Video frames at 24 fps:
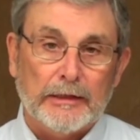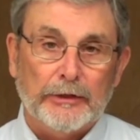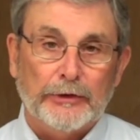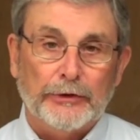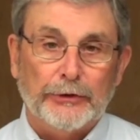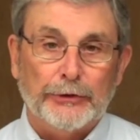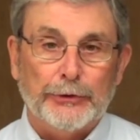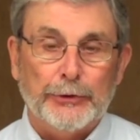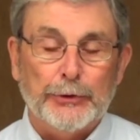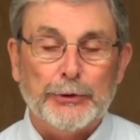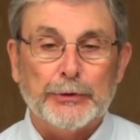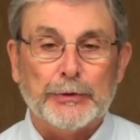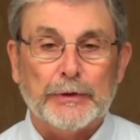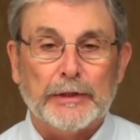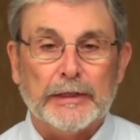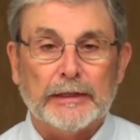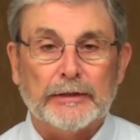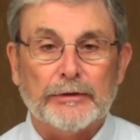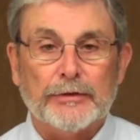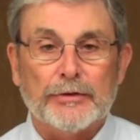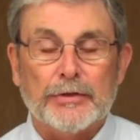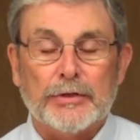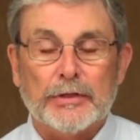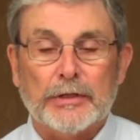
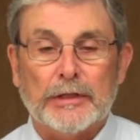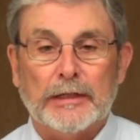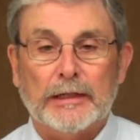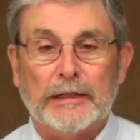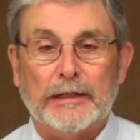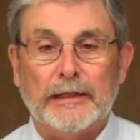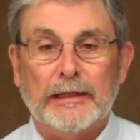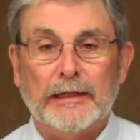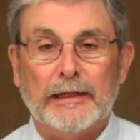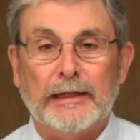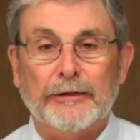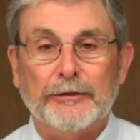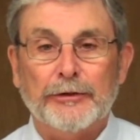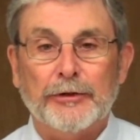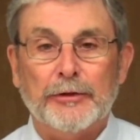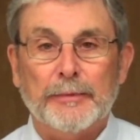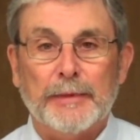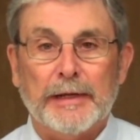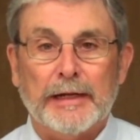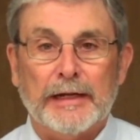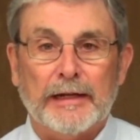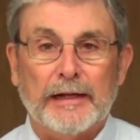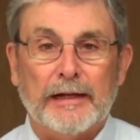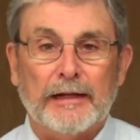nutrients, and you
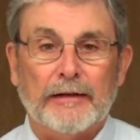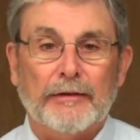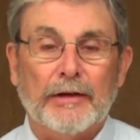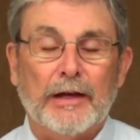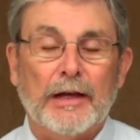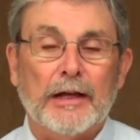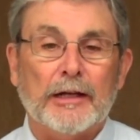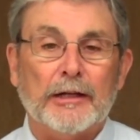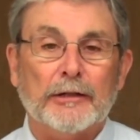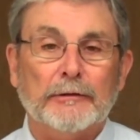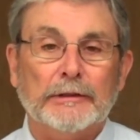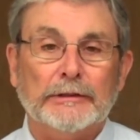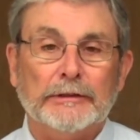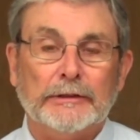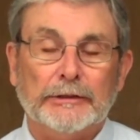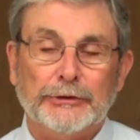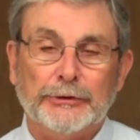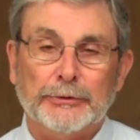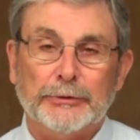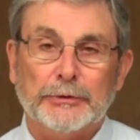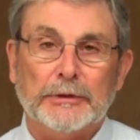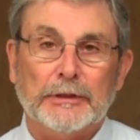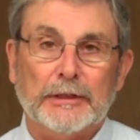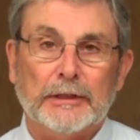may have higher
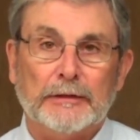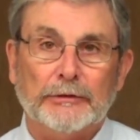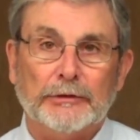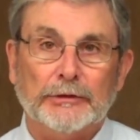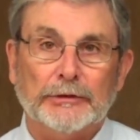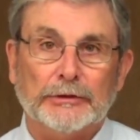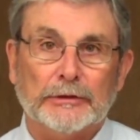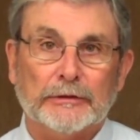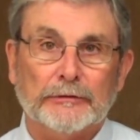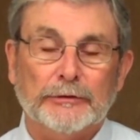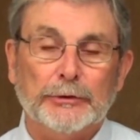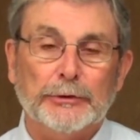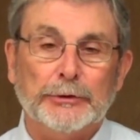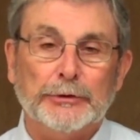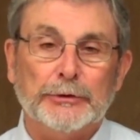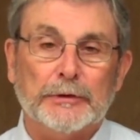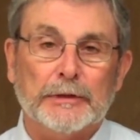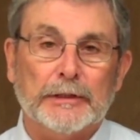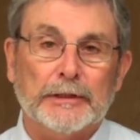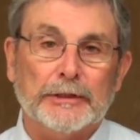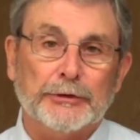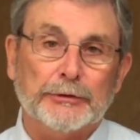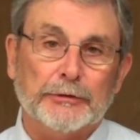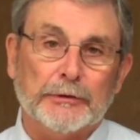residual levels of
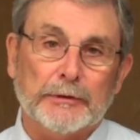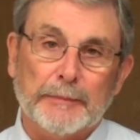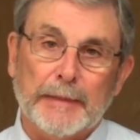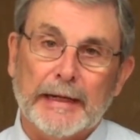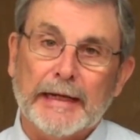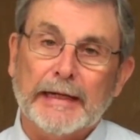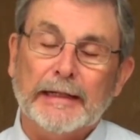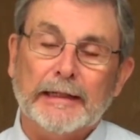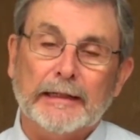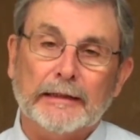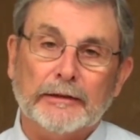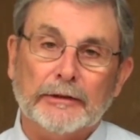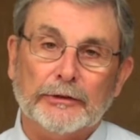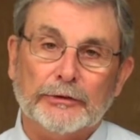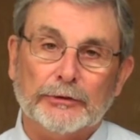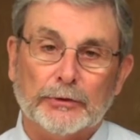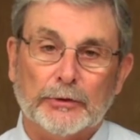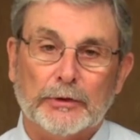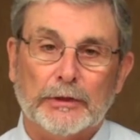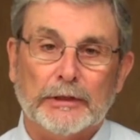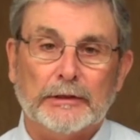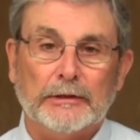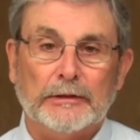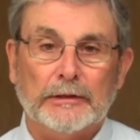nutrients remaining in the
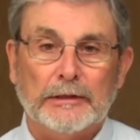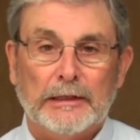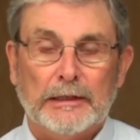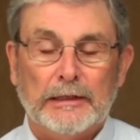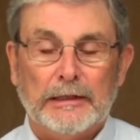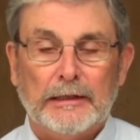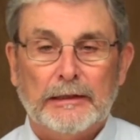soil